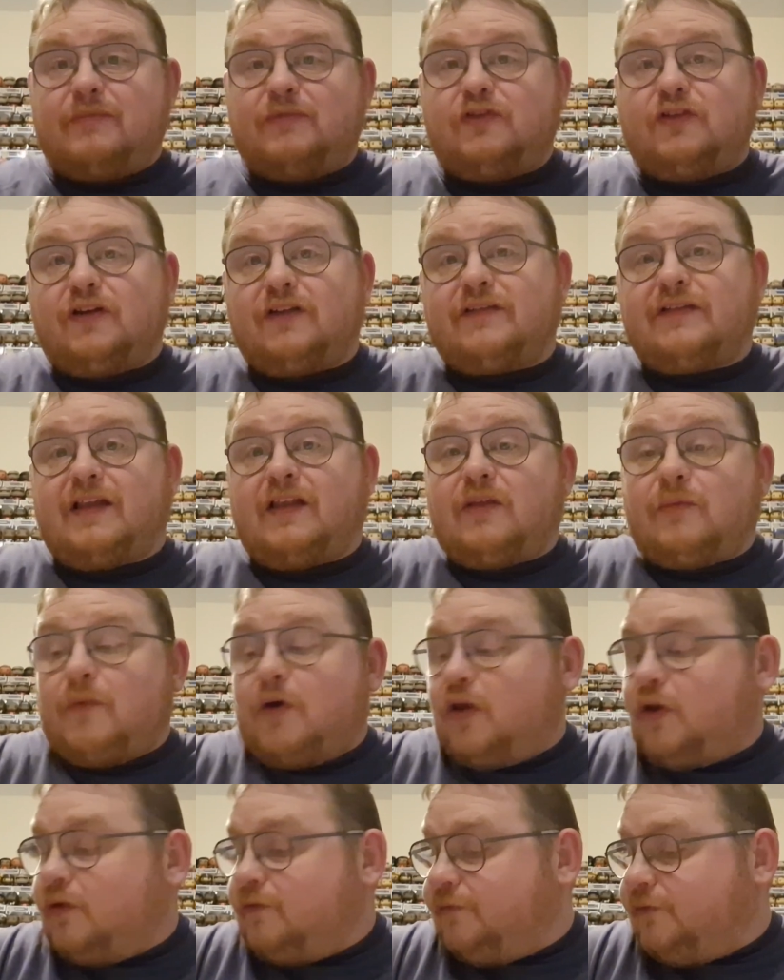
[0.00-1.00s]
should I sell them
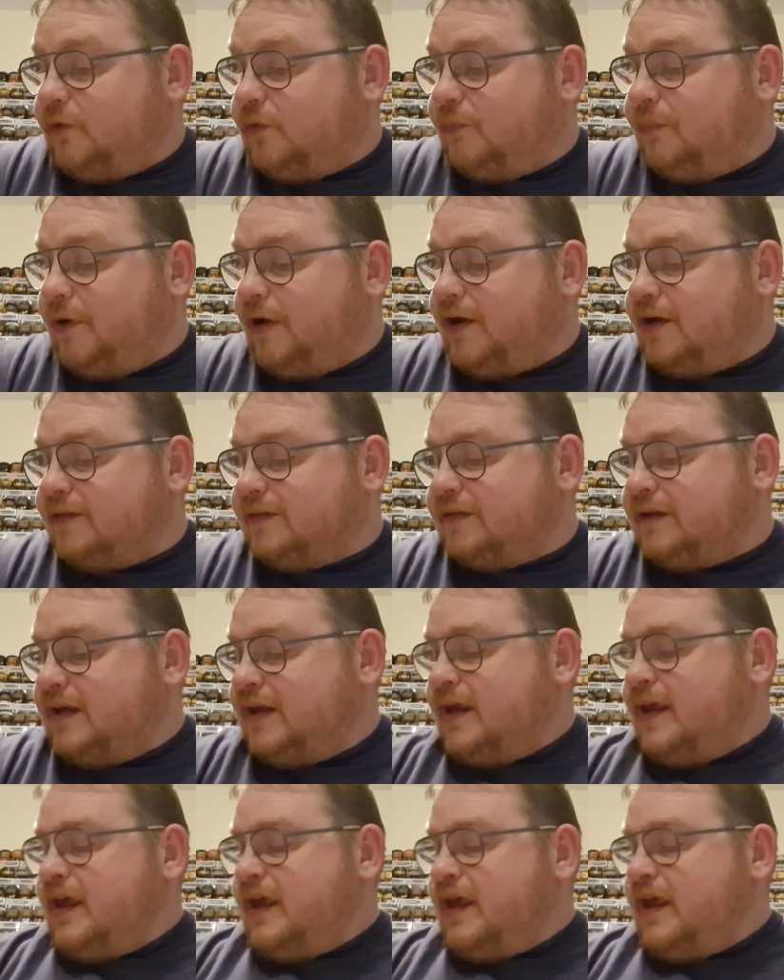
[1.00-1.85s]
all at full price.